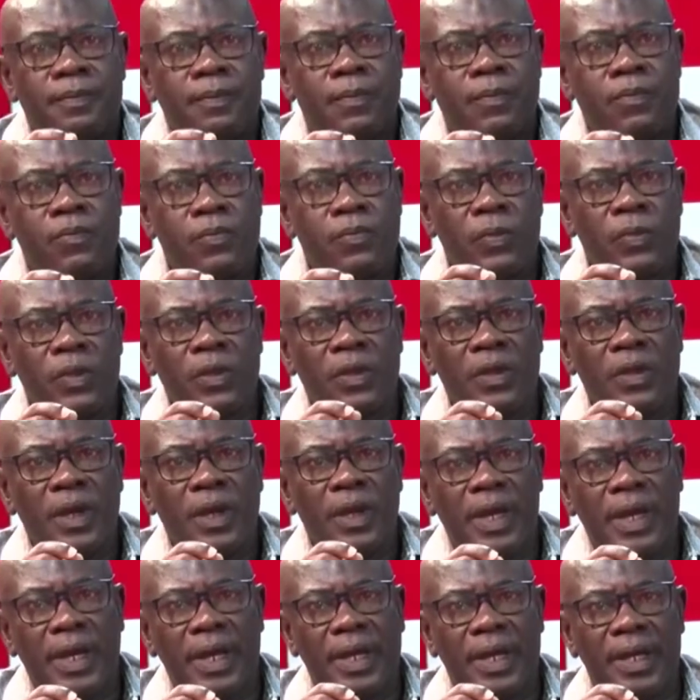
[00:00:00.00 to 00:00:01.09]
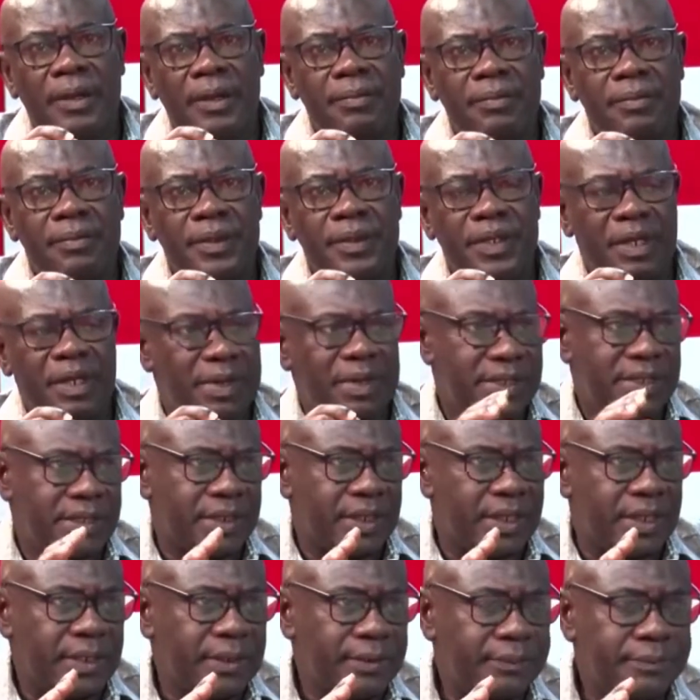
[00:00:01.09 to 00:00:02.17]
your best
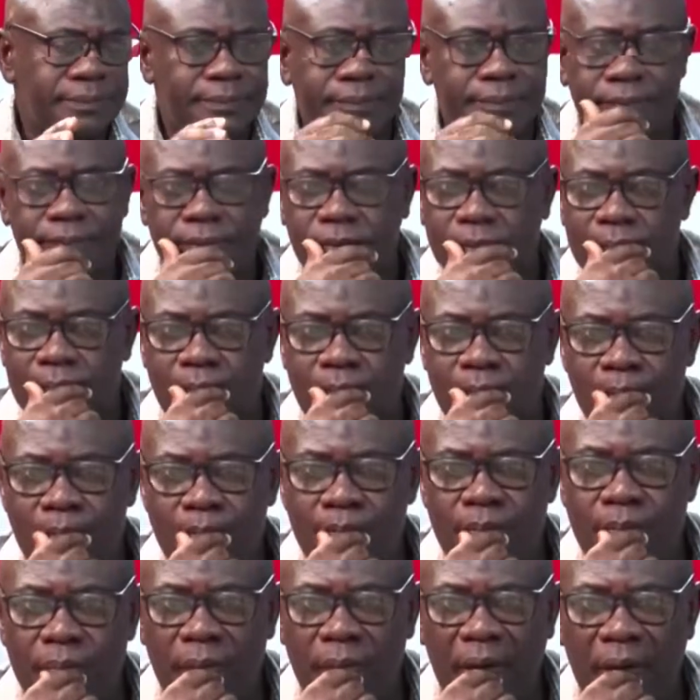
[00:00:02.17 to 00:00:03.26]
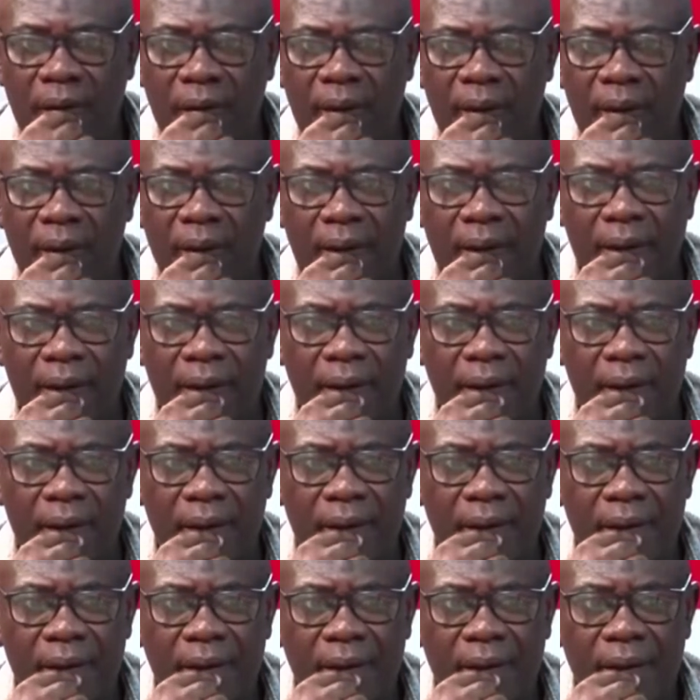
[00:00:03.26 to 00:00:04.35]
friend. No,
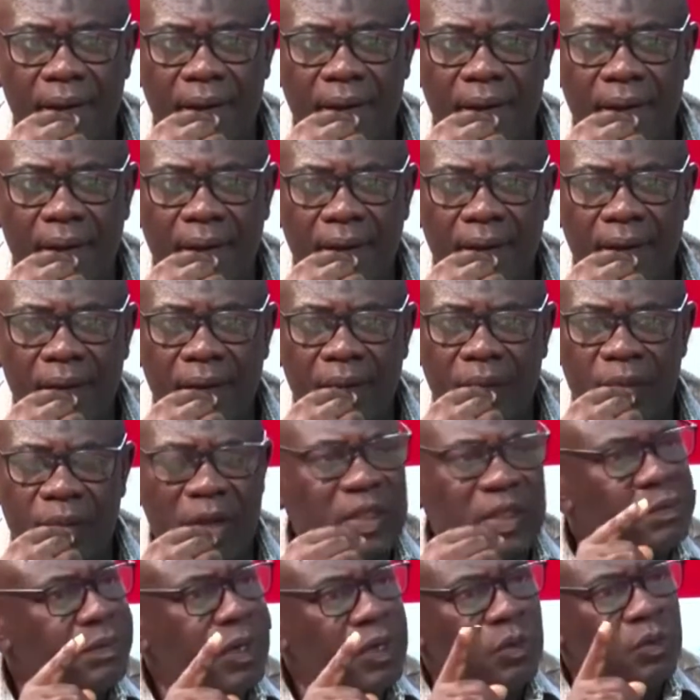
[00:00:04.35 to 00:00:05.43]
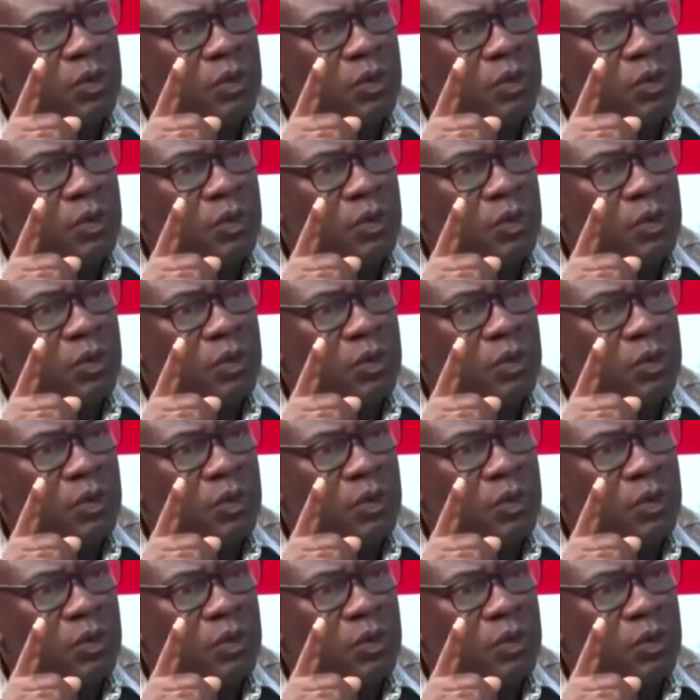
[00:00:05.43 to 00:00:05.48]
I mean, to me, who